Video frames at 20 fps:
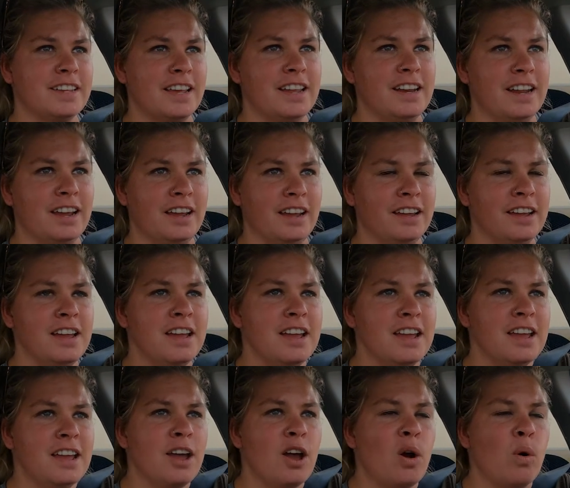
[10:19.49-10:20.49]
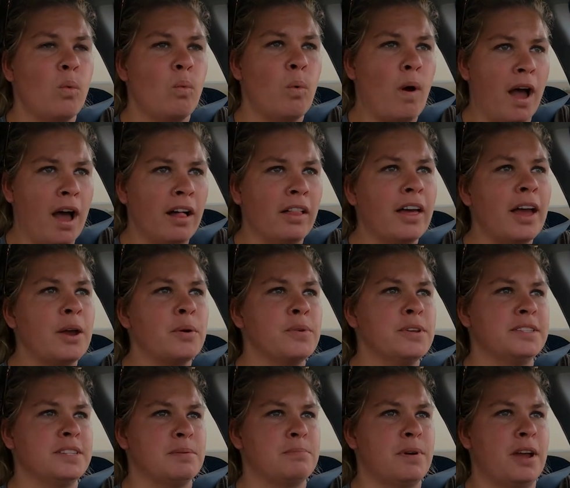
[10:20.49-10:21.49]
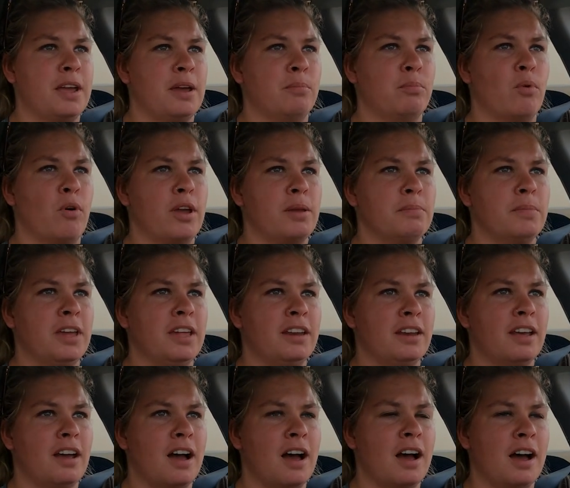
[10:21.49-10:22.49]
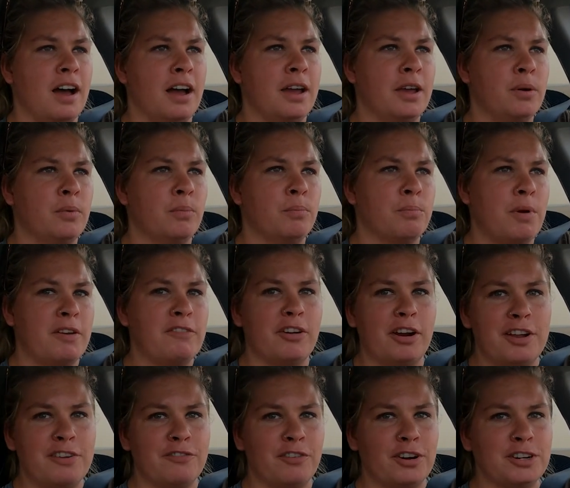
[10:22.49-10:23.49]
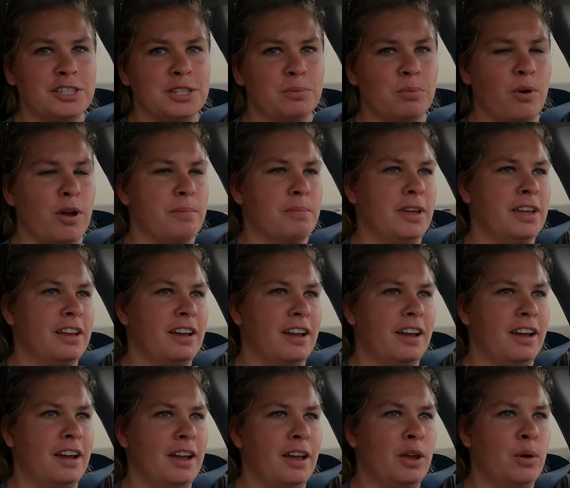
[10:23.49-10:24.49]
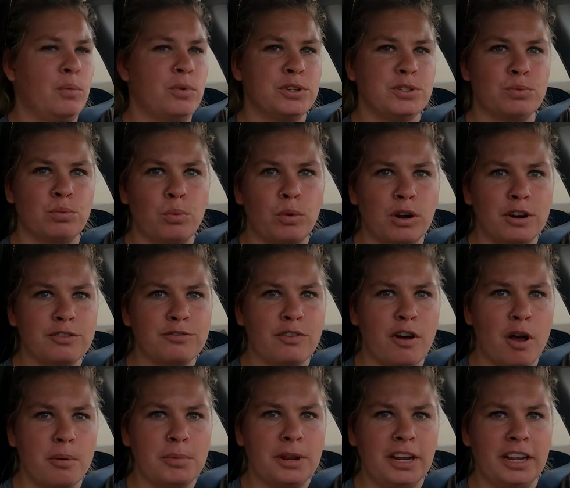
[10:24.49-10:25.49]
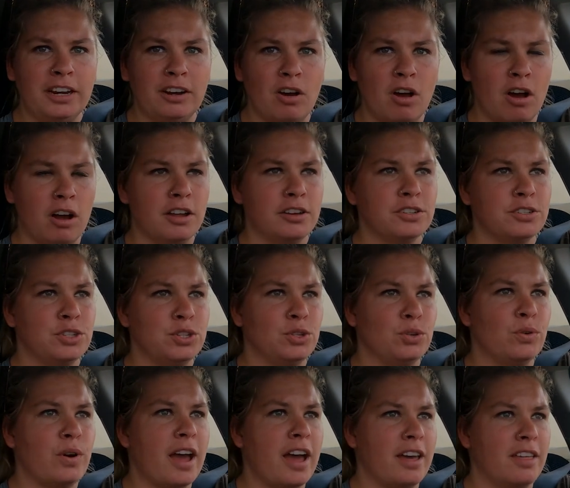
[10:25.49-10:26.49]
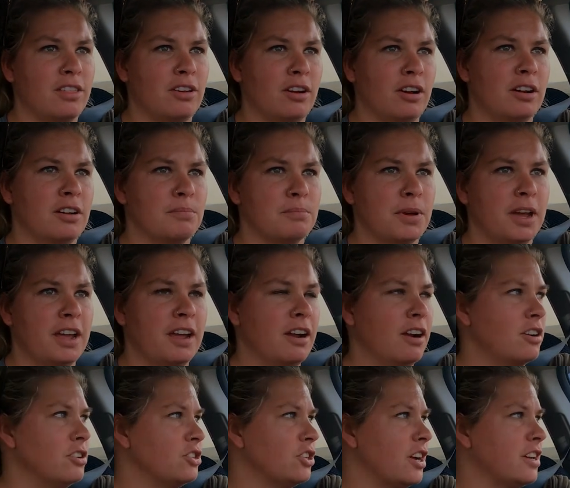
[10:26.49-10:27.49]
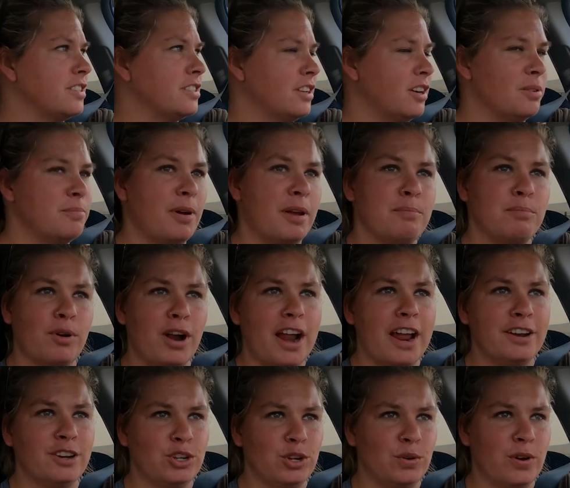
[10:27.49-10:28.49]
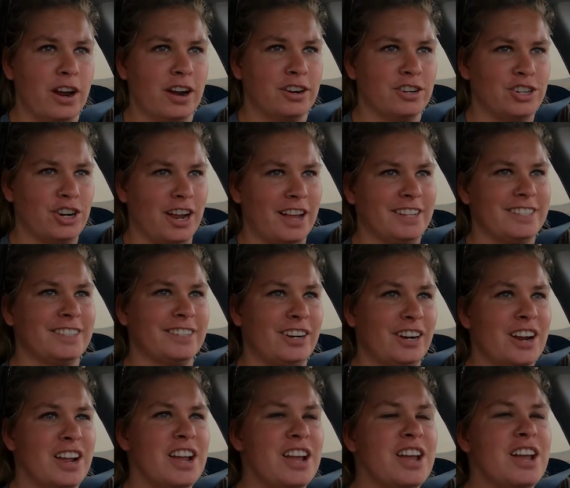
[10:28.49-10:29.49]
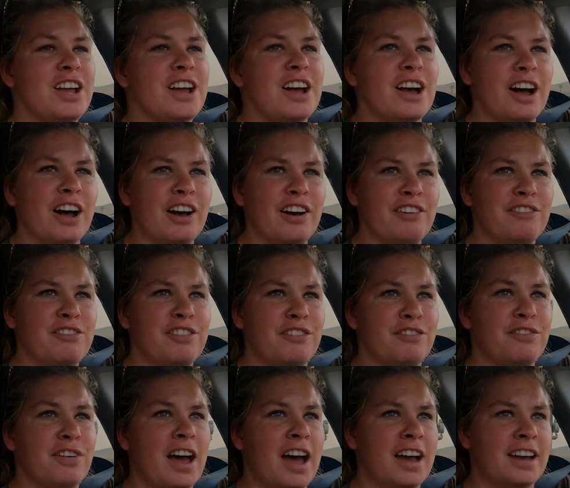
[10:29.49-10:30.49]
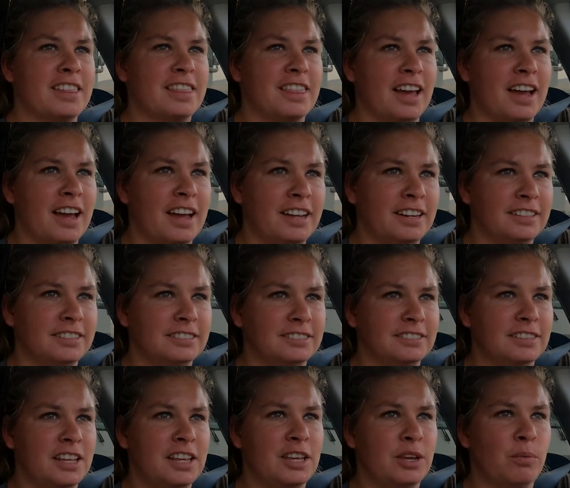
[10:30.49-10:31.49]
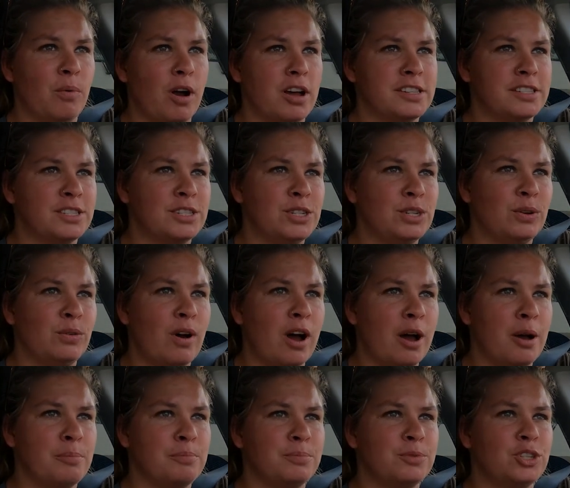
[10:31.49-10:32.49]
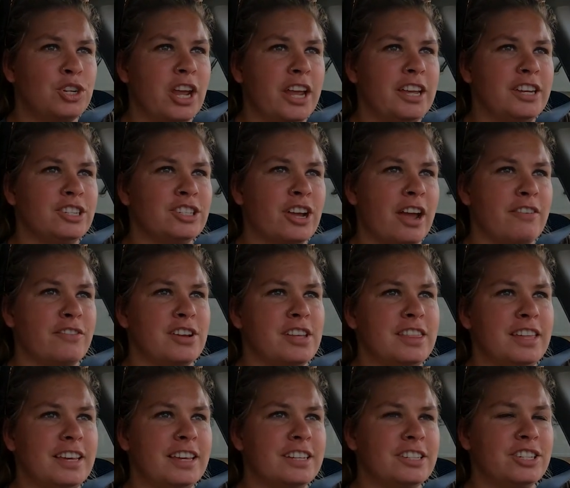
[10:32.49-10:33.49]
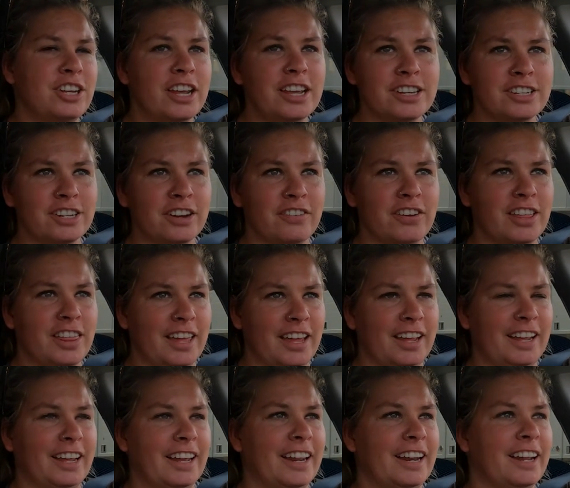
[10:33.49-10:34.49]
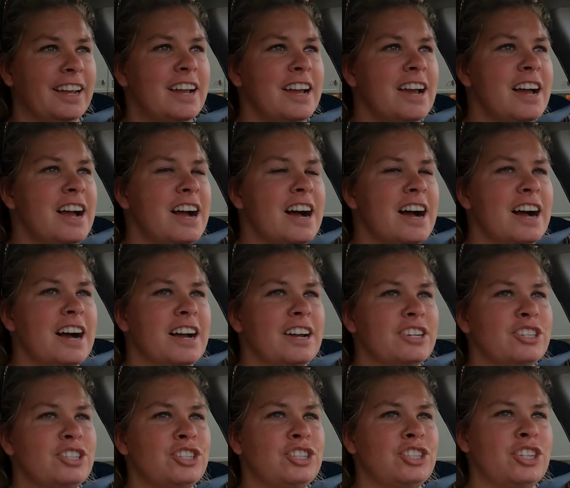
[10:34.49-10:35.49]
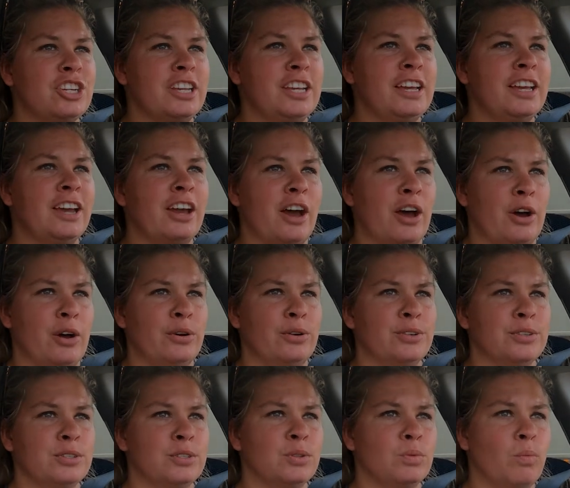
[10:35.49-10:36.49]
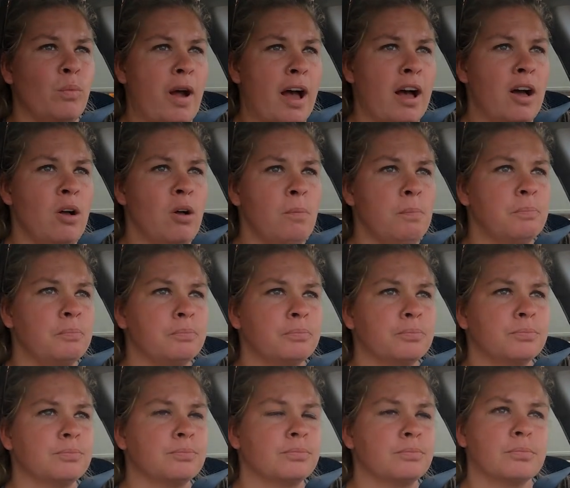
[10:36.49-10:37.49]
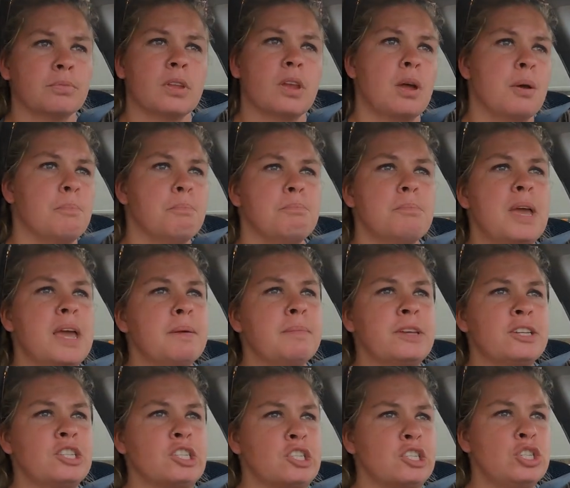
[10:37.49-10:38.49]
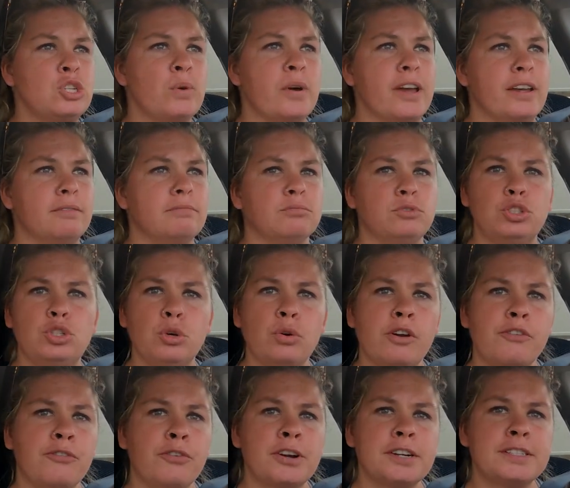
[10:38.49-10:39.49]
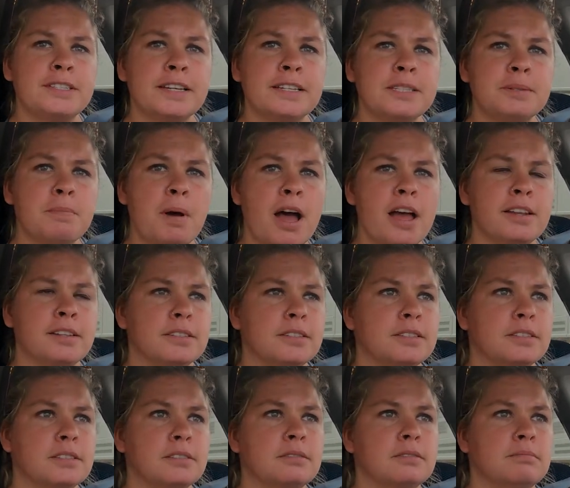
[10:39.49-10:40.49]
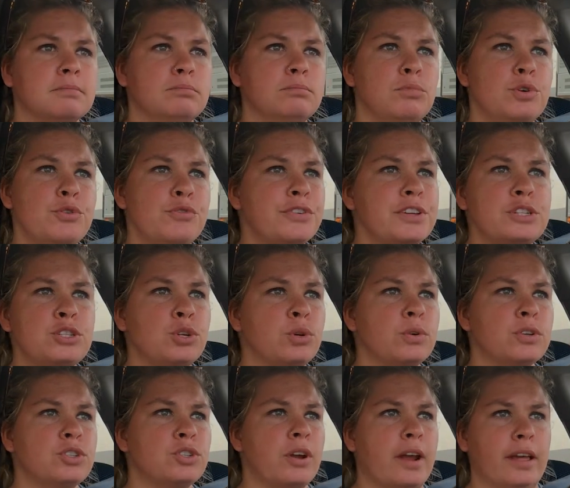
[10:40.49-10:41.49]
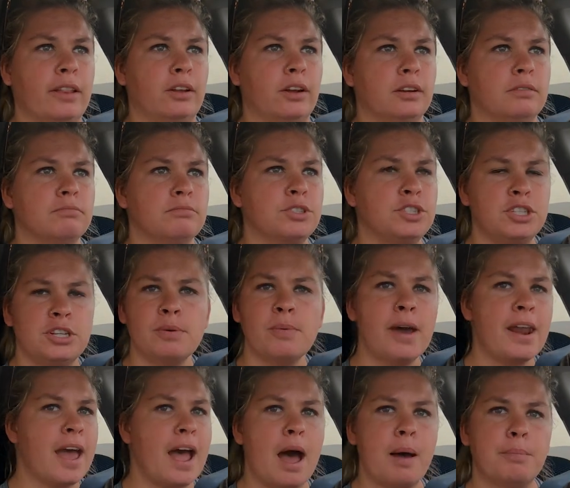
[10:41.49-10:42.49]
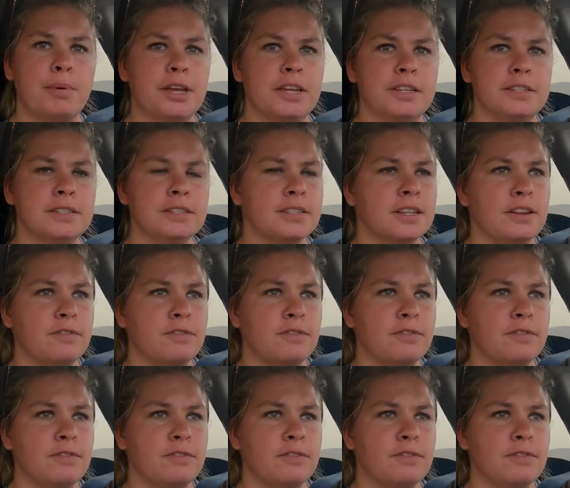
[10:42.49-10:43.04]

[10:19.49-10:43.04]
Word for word: And uh, while I was in my appointment, I my very first appointment, I was word vomiting onto Heather, my hairdresser, my brand new hairdresser, of the fact that he wants to up change everything and change everything. And she goes, Well, maybe just do it. Do it for six months. Move into a trailer. See what happens.